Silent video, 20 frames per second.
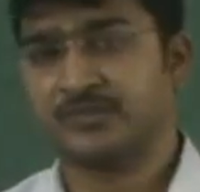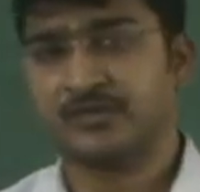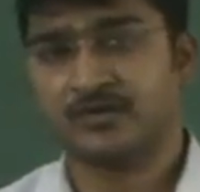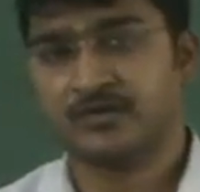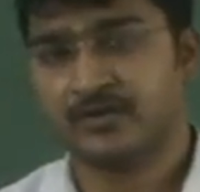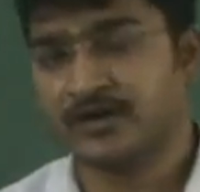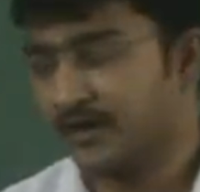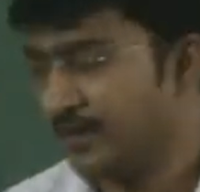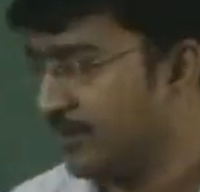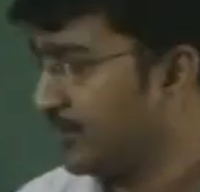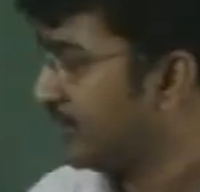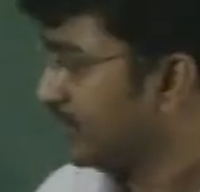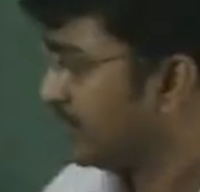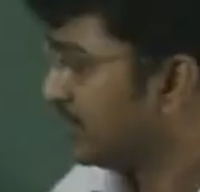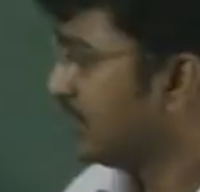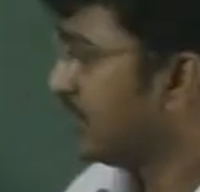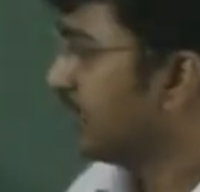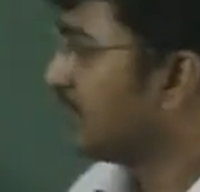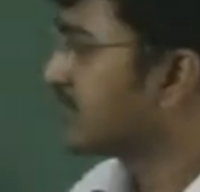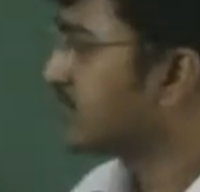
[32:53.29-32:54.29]
Okay,
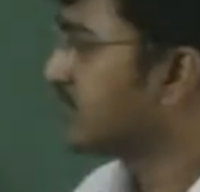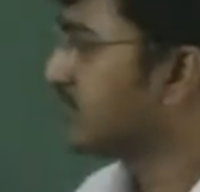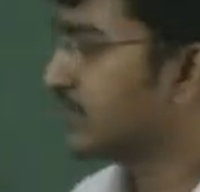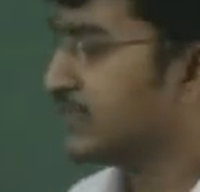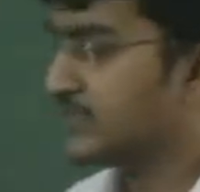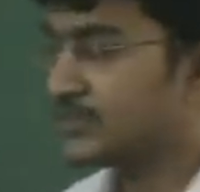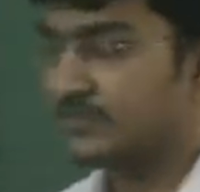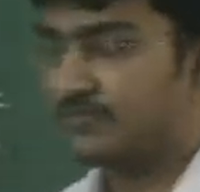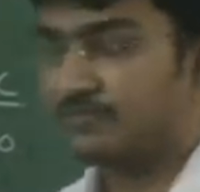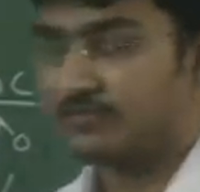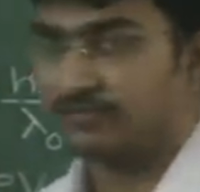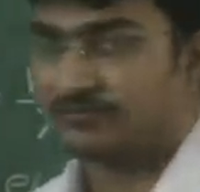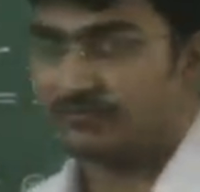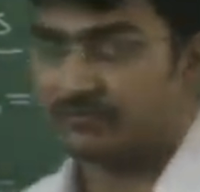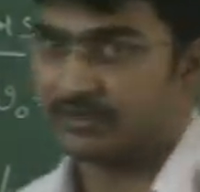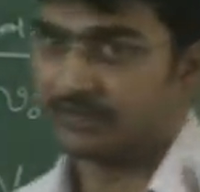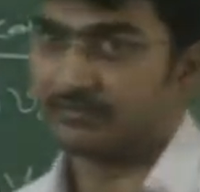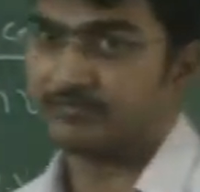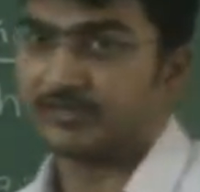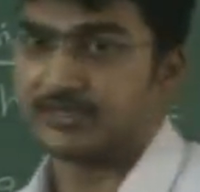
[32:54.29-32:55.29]
so this is
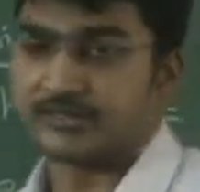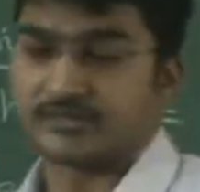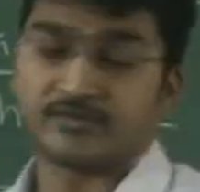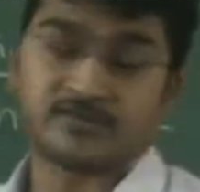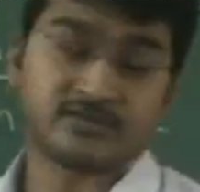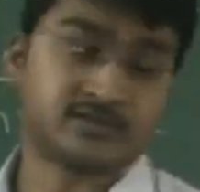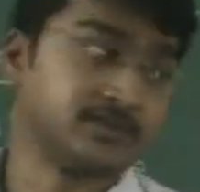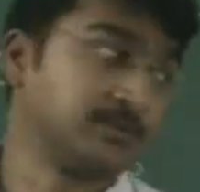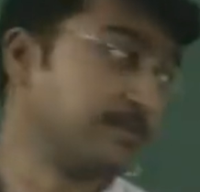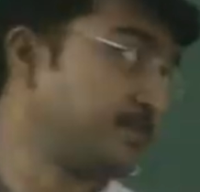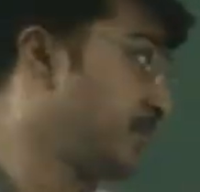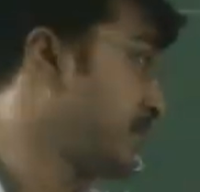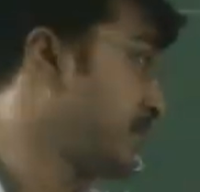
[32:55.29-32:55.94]
one first question.